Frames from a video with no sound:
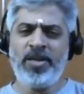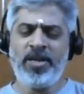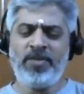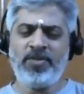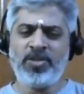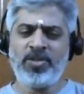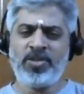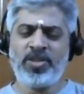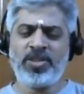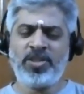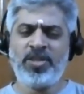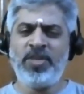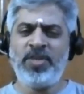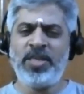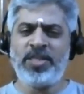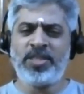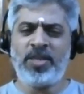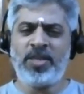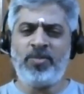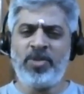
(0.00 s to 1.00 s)
I was just giving
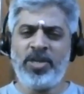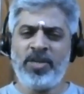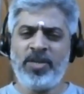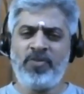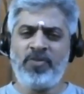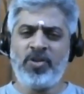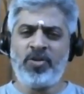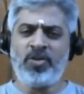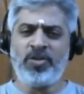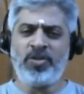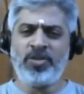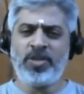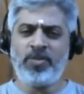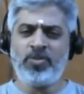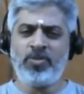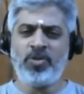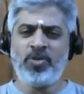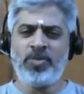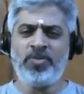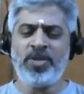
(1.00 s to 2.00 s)
a summary of the
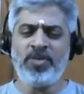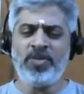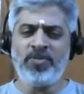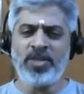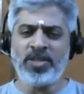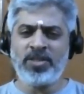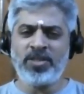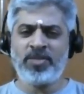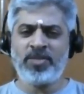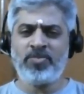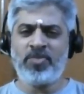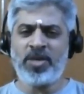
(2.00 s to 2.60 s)
concept to the previous